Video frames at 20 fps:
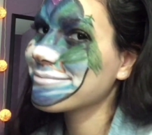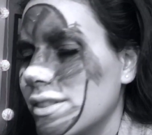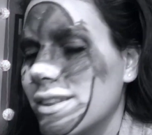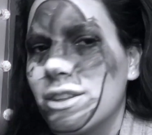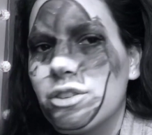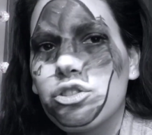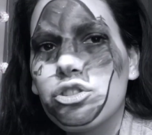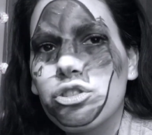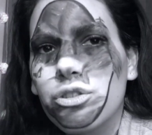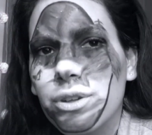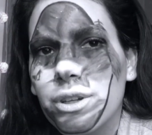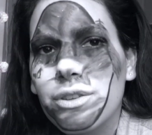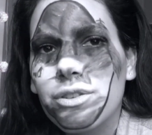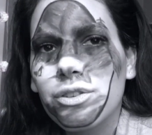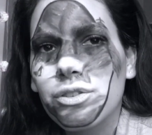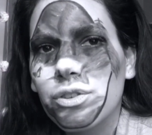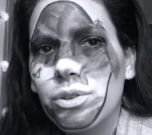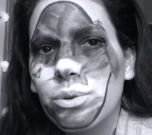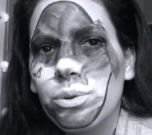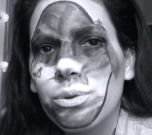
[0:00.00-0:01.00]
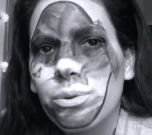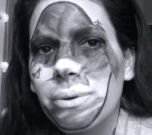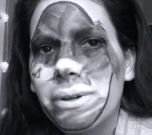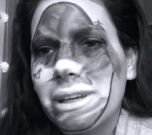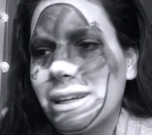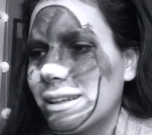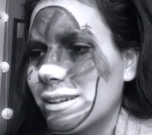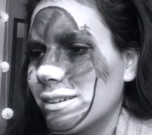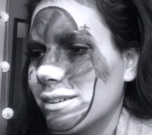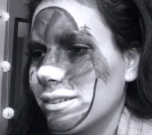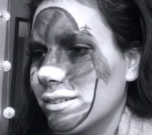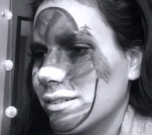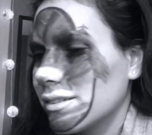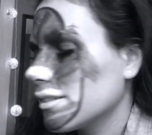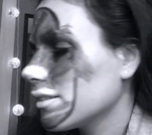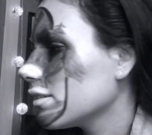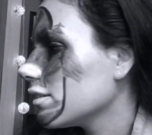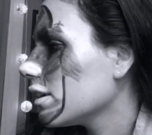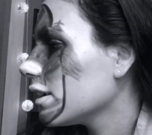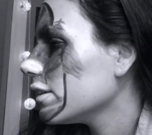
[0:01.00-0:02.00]
These trees are too green.
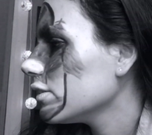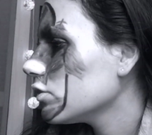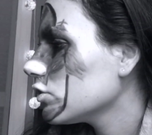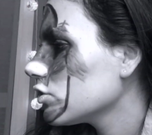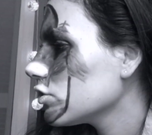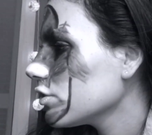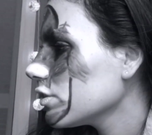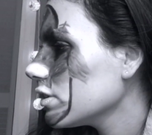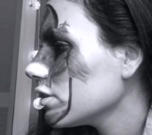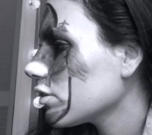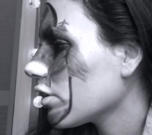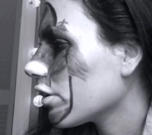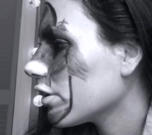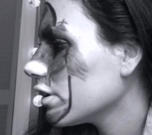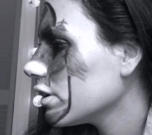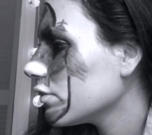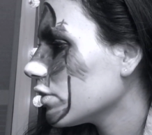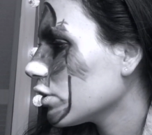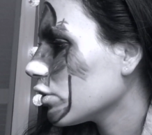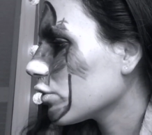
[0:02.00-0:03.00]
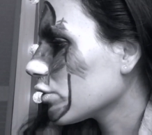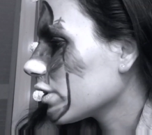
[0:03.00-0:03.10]
His trees aren't even